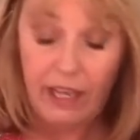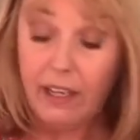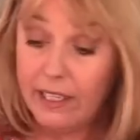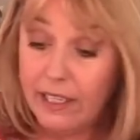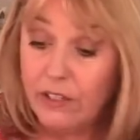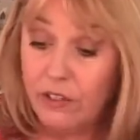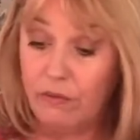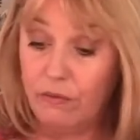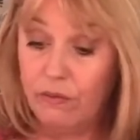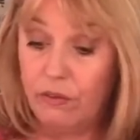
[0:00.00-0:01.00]
I like
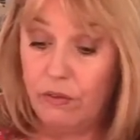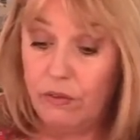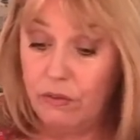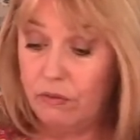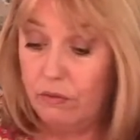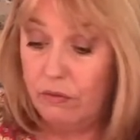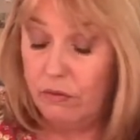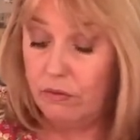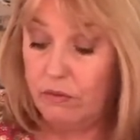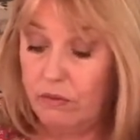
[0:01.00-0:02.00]
Indian food.
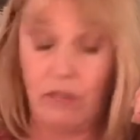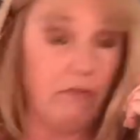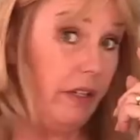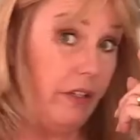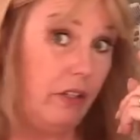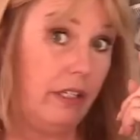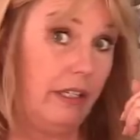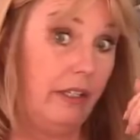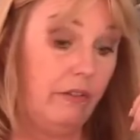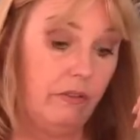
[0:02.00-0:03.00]
Don't like
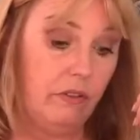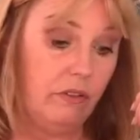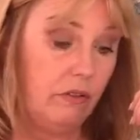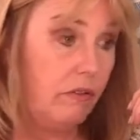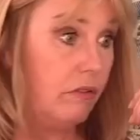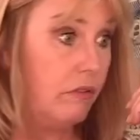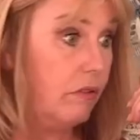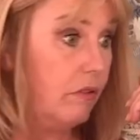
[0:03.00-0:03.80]
Chinese food.